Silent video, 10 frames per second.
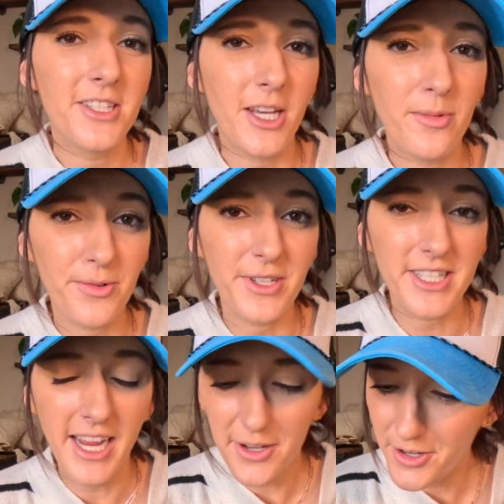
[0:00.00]
Double
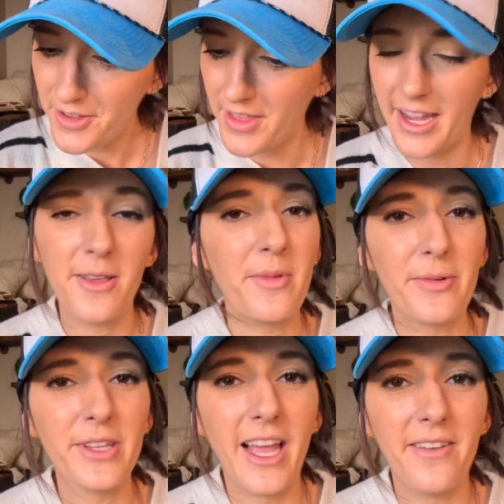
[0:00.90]
recycle, that can be
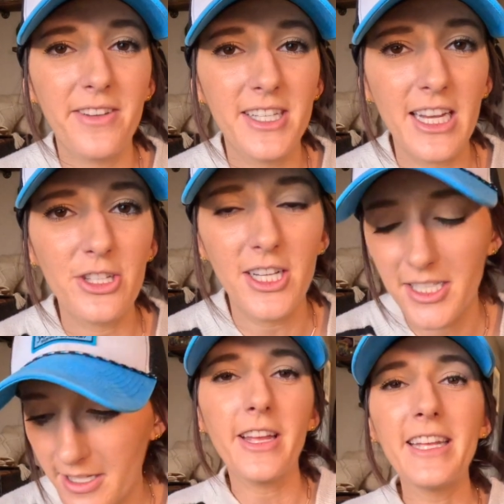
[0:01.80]
really
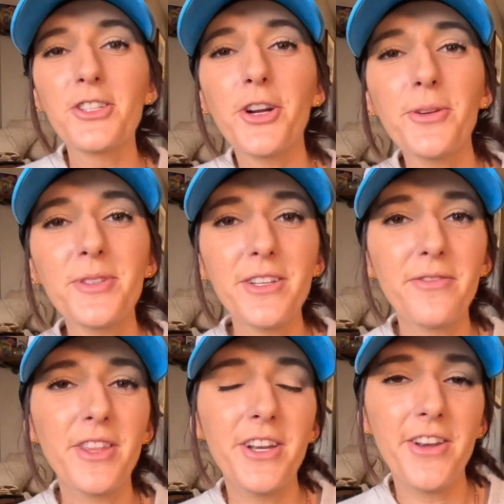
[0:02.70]
advantageous. In terms
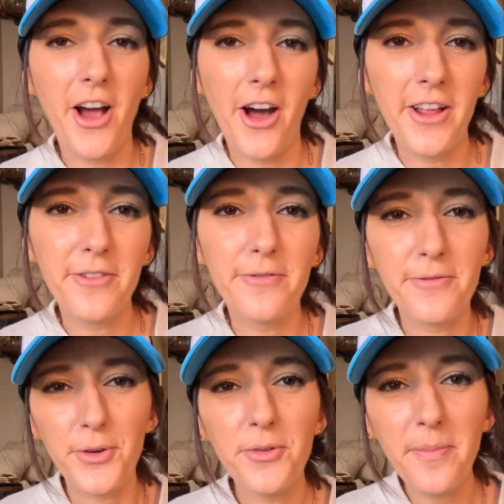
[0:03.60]
of the
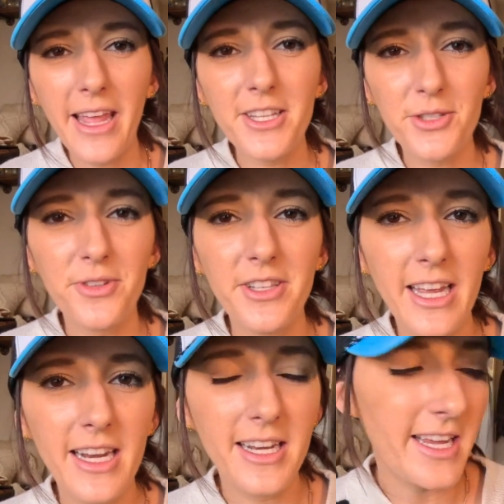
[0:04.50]
non-food based
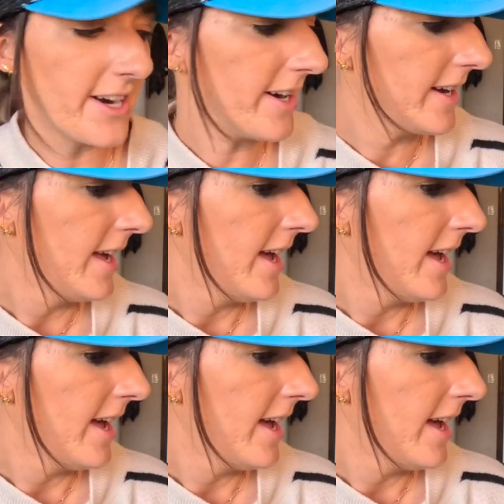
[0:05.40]
related gear,